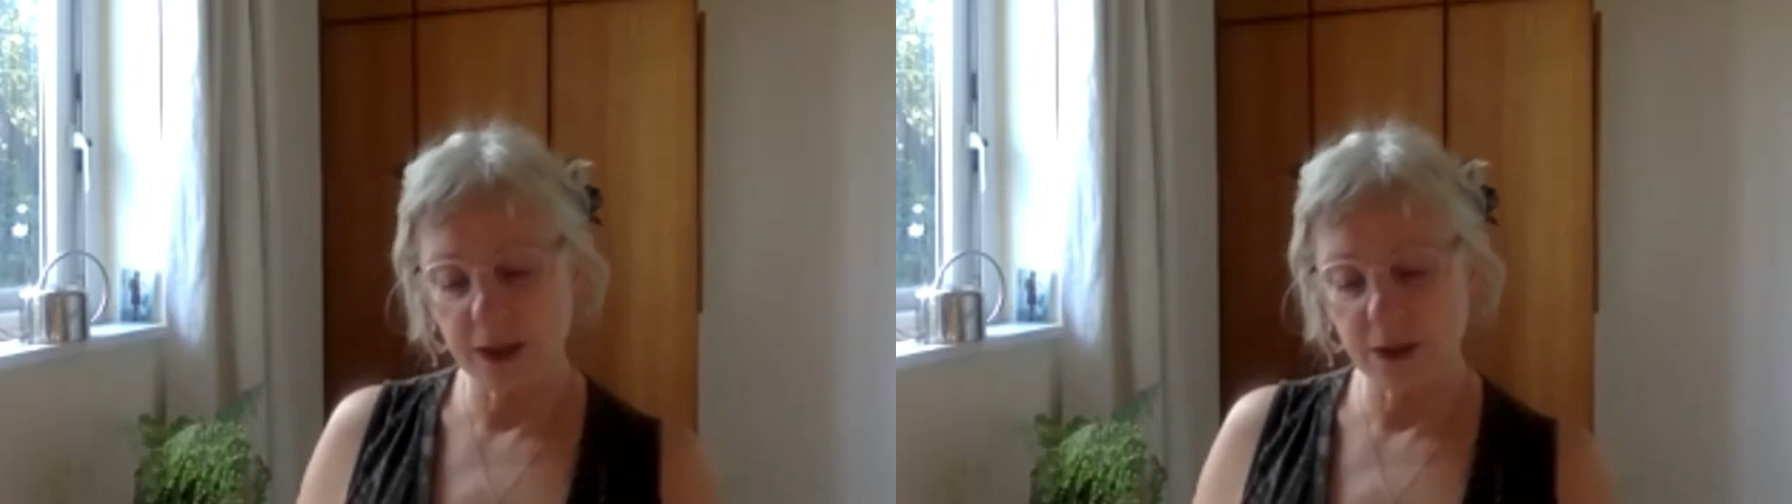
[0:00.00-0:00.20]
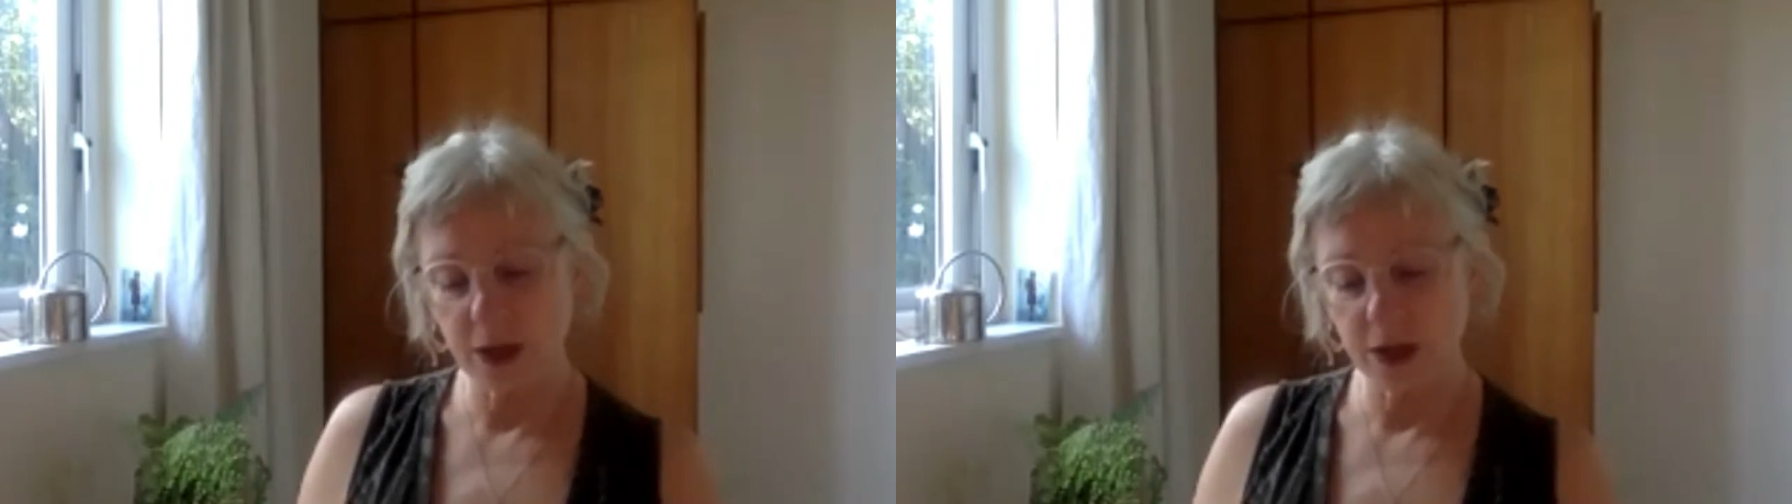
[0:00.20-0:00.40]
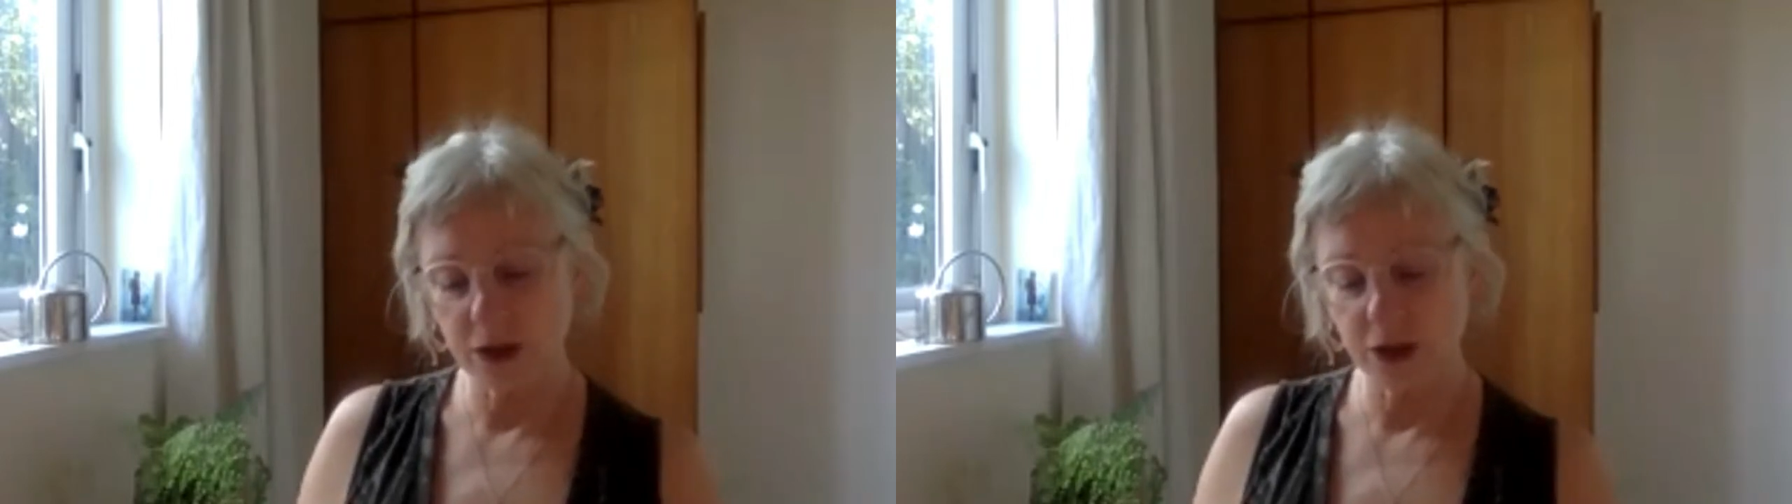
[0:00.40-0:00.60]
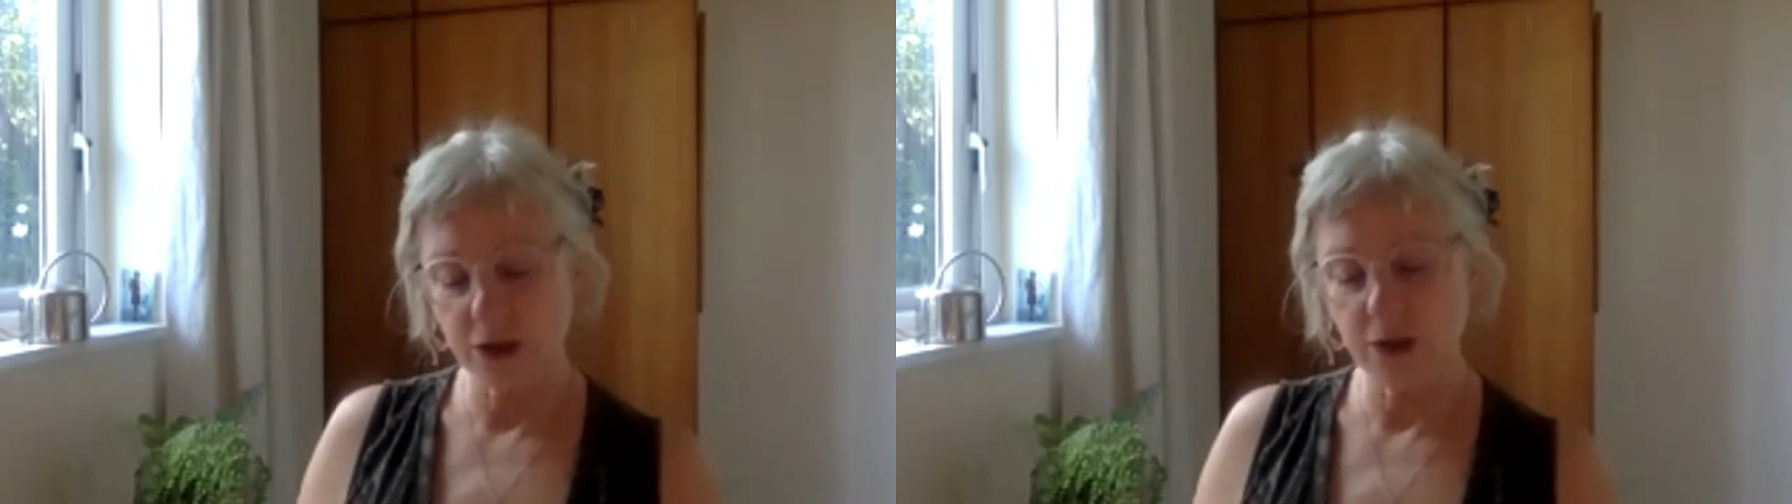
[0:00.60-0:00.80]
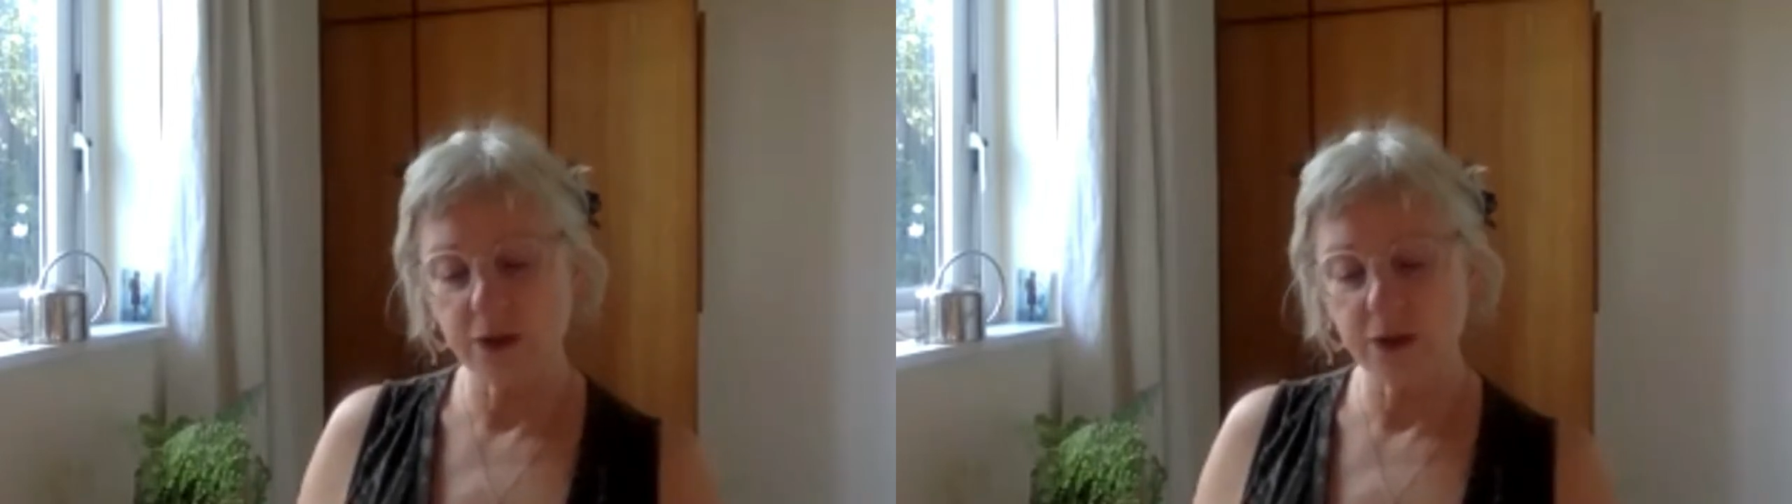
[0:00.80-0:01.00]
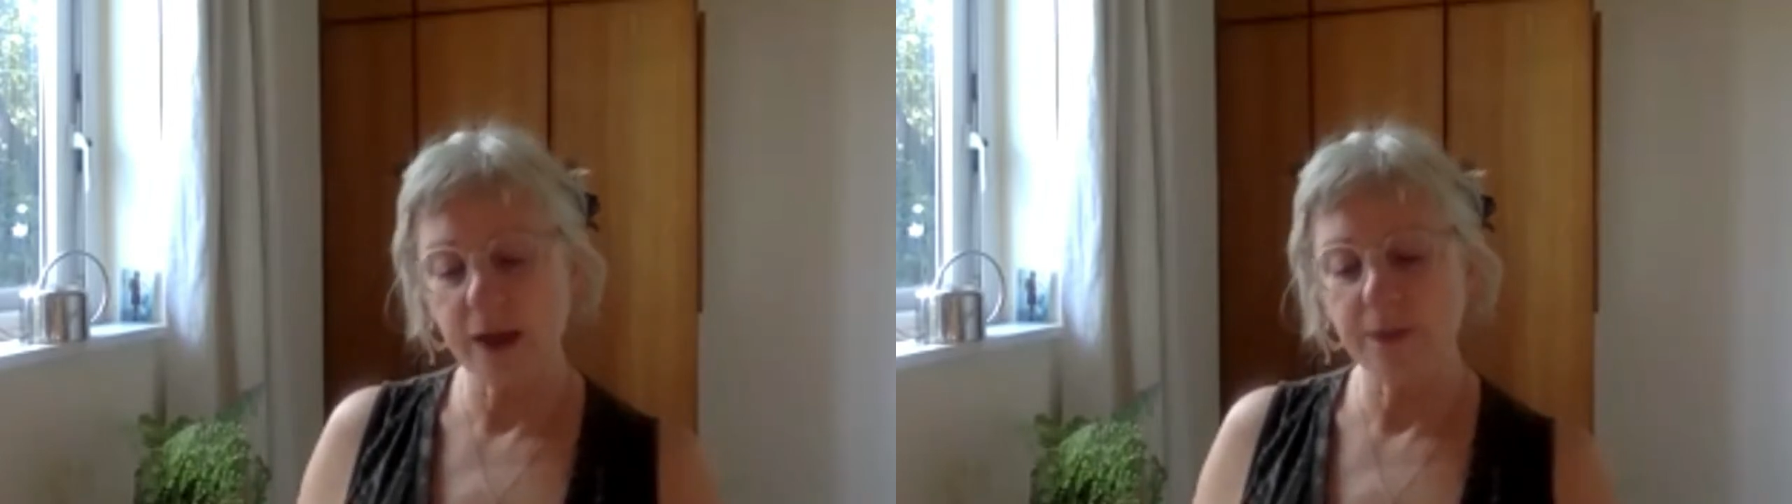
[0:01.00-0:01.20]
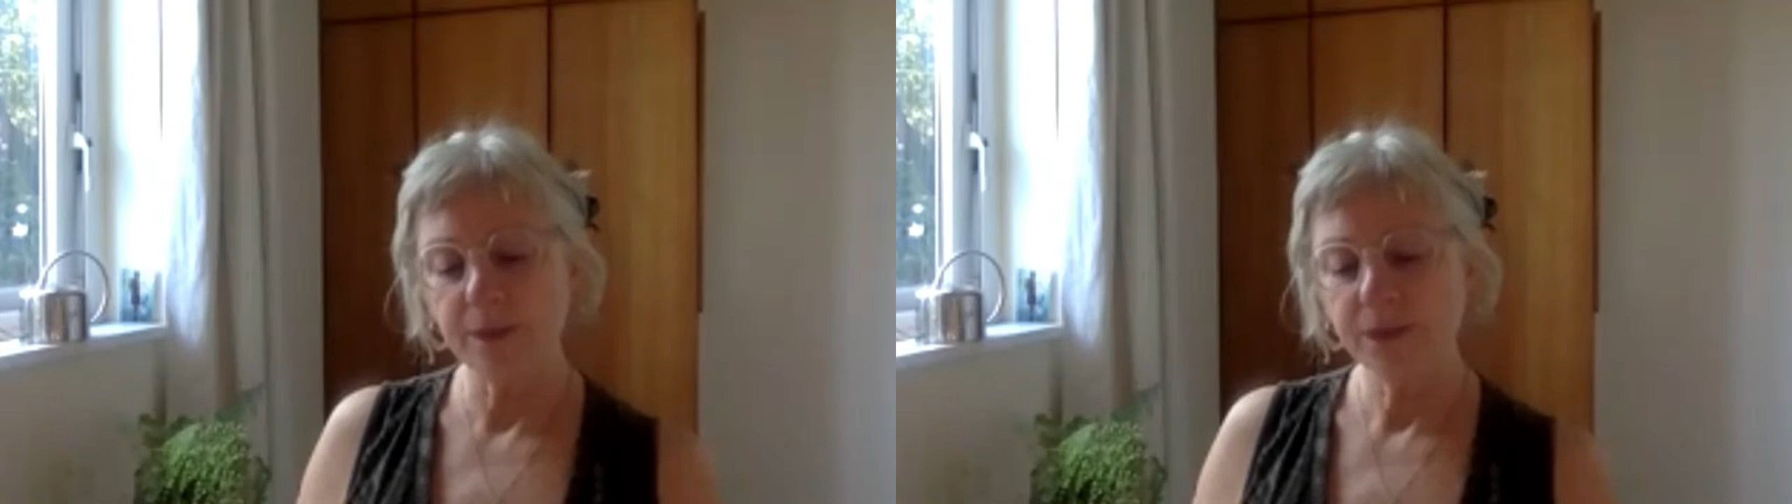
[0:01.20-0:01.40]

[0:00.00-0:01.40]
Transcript: where she grows up.